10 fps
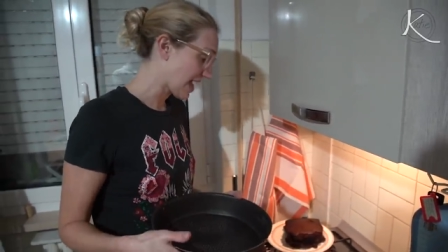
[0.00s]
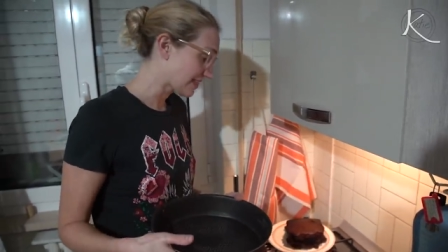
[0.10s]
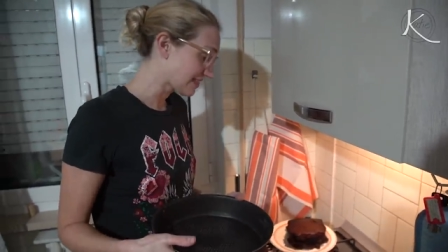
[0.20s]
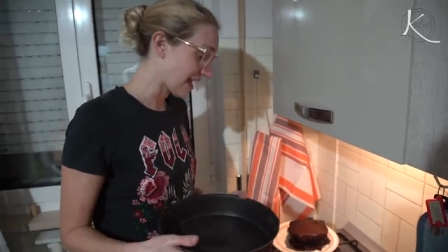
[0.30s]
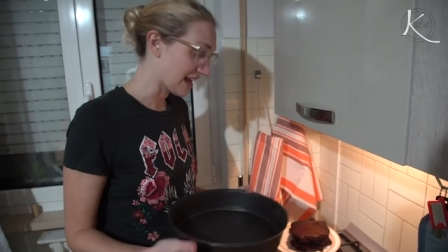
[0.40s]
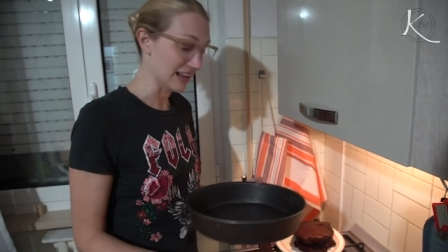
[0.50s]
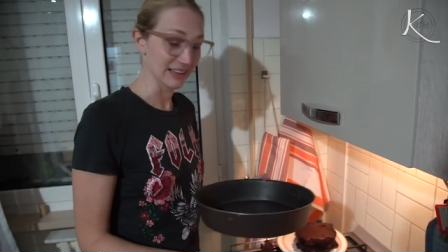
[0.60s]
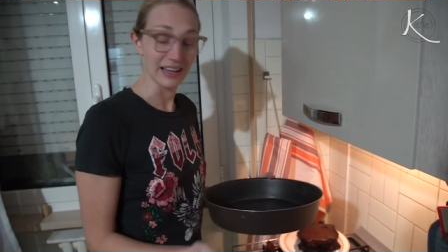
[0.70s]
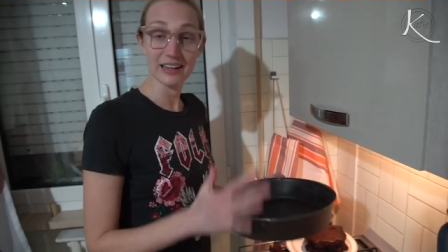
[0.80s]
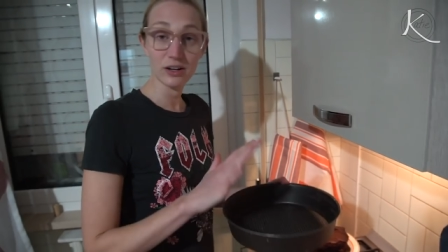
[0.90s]
And then
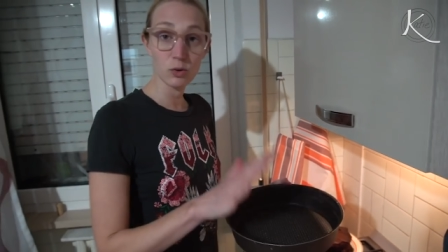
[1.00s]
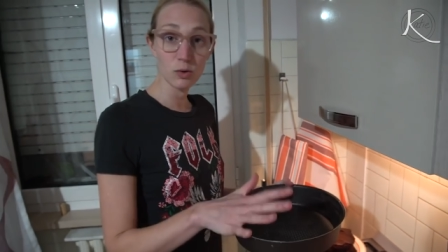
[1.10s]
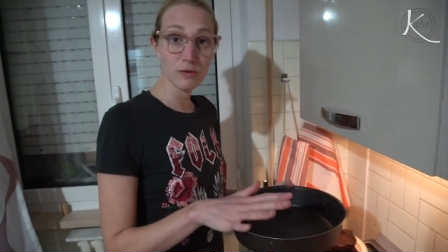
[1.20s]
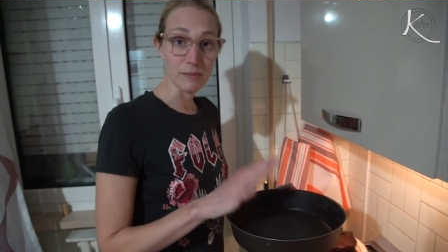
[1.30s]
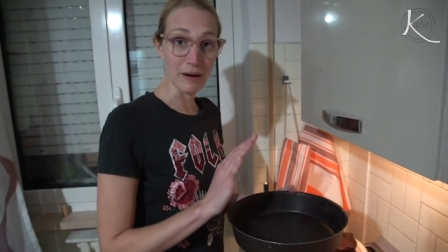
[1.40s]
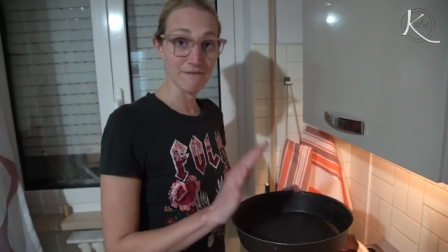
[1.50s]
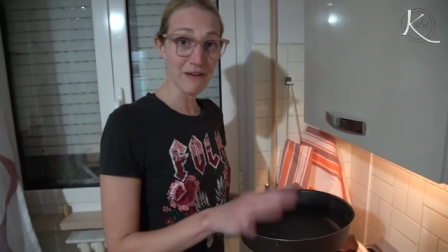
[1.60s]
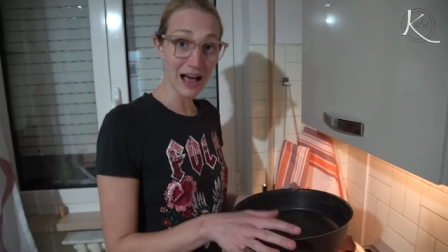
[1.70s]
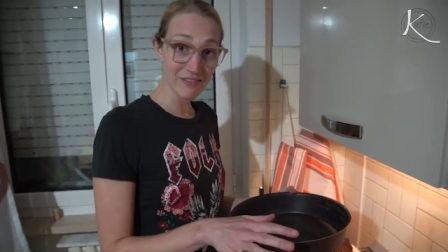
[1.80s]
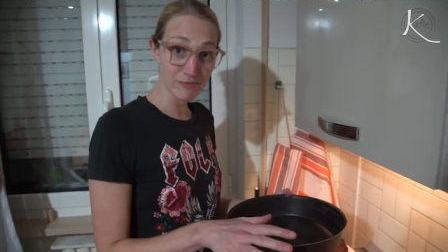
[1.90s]
I let it cool for about
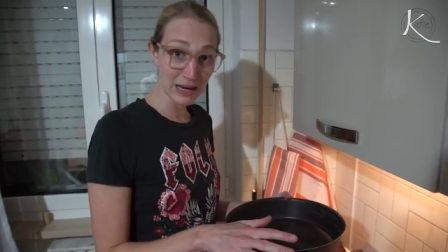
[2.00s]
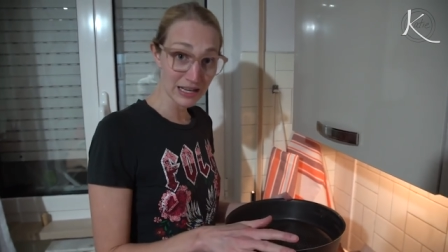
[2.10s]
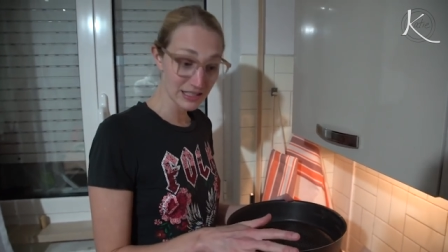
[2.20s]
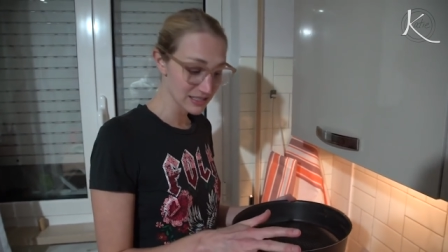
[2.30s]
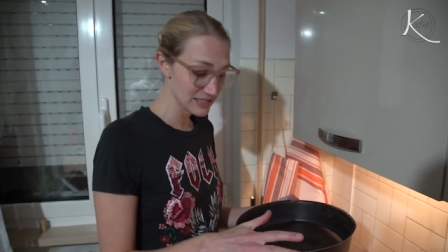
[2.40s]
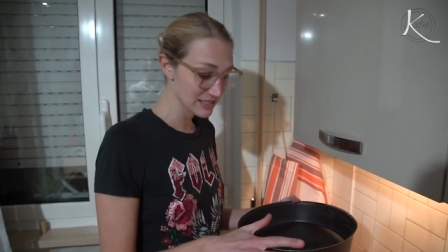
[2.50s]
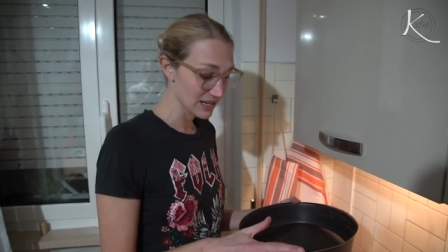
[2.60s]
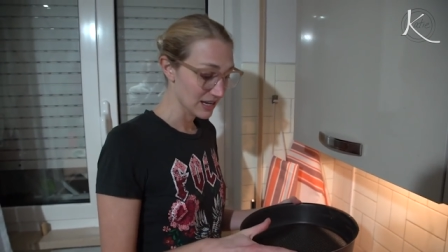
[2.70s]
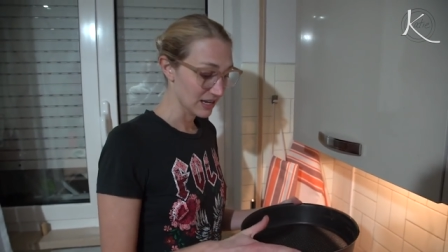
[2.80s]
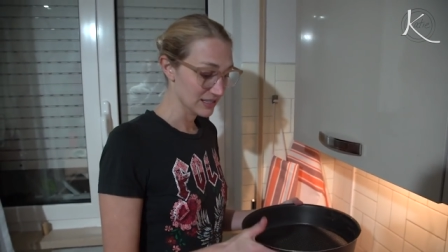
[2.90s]
five
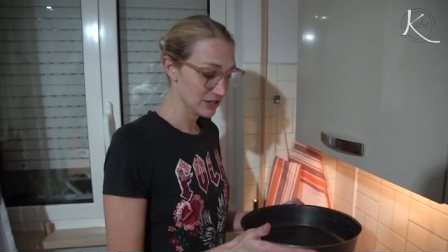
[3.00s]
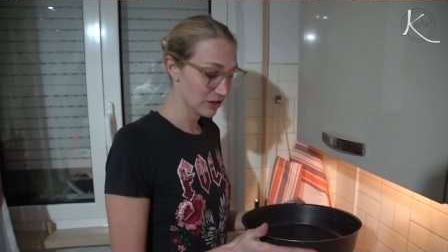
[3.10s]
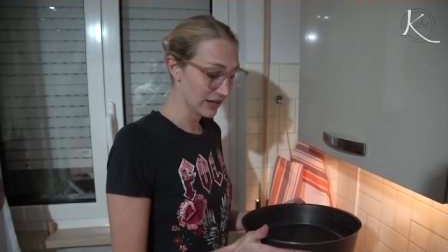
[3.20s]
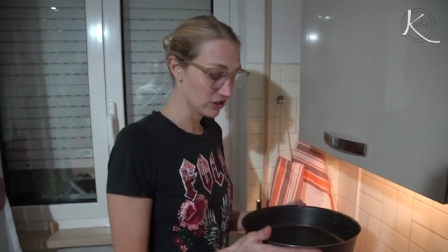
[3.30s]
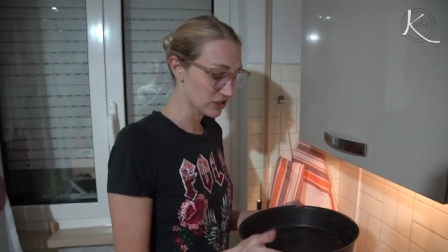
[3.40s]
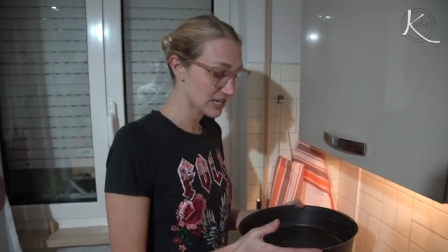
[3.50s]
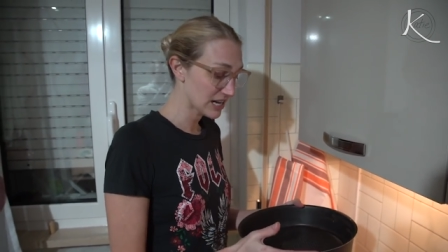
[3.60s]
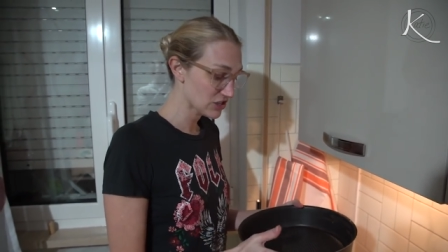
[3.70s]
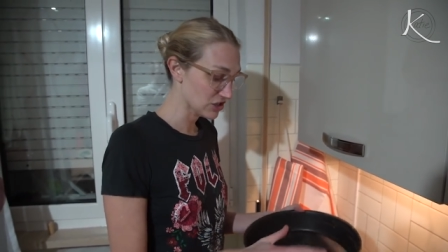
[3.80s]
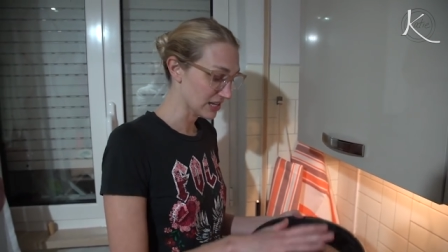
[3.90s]
minutes until I could
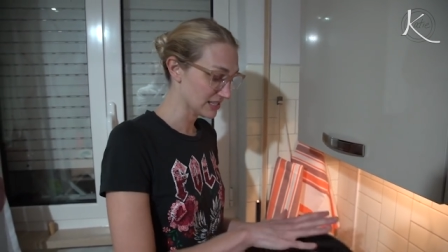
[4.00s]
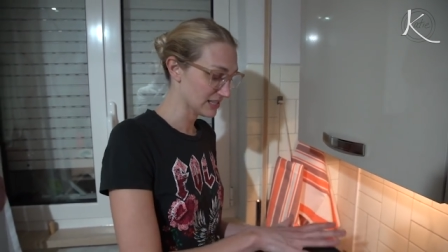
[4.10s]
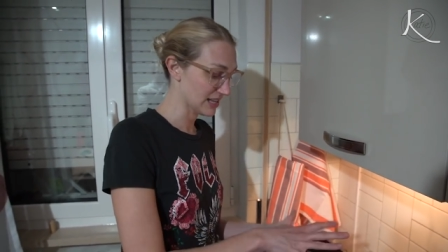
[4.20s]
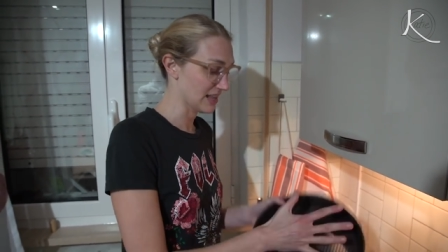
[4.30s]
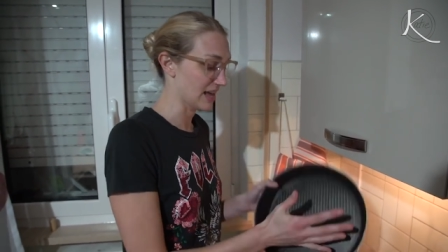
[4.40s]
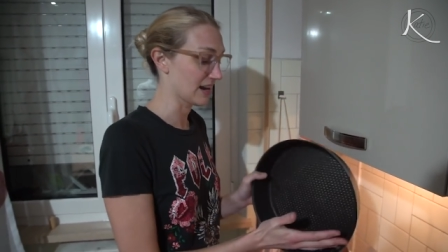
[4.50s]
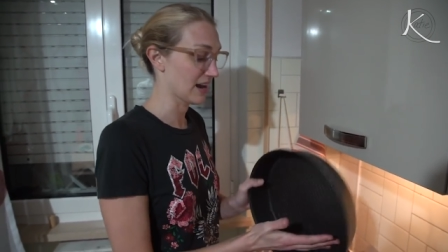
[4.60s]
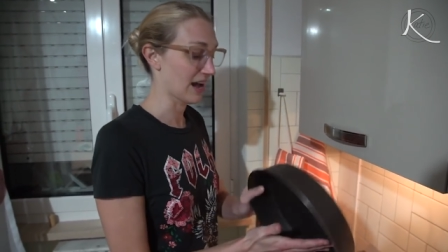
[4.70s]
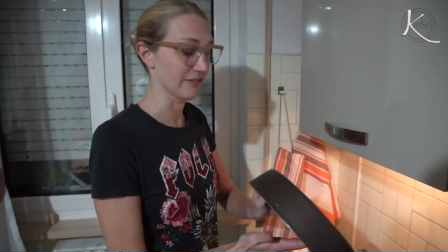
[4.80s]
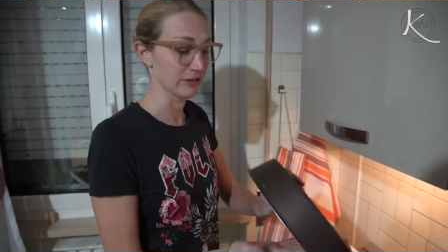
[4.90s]
touch this, and
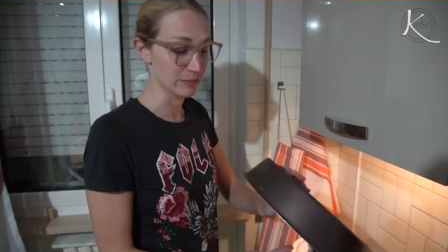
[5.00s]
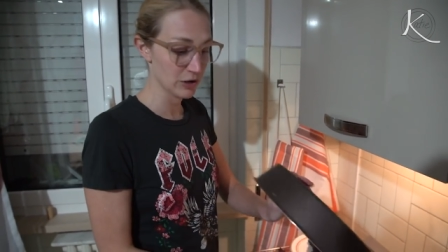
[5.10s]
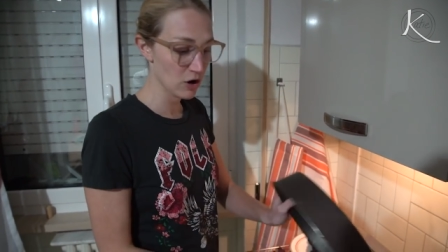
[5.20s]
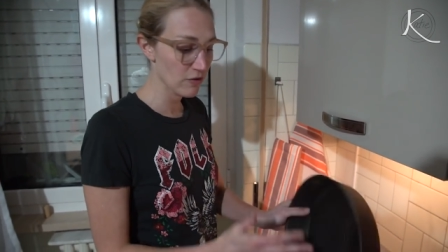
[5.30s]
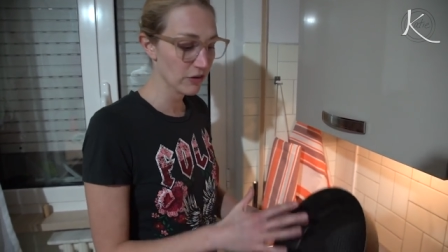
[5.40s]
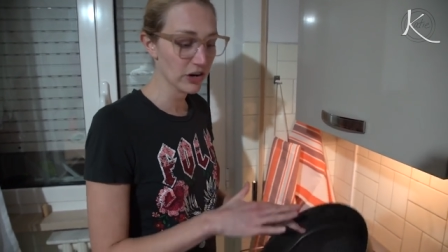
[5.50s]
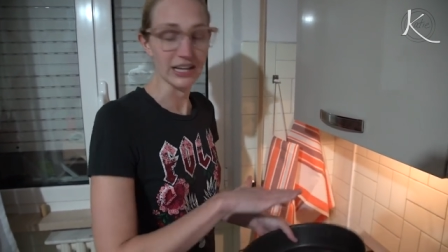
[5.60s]
then I flipped it over.